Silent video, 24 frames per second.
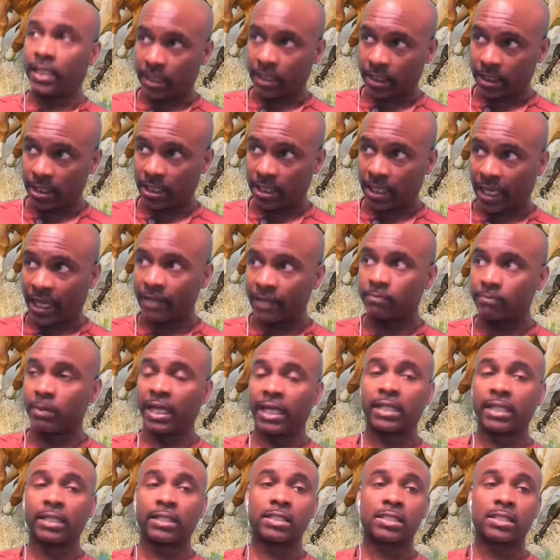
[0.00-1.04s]
and he like
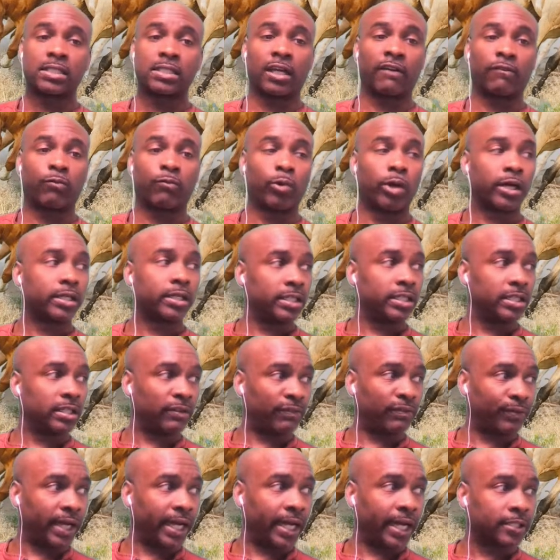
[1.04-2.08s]
making the stuff working in
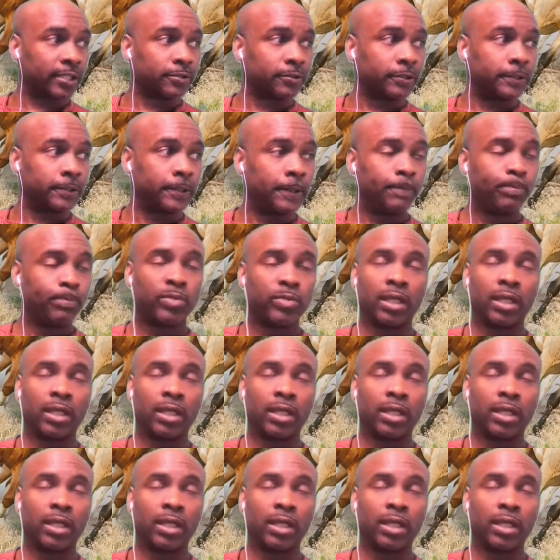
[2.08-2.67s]
the factory.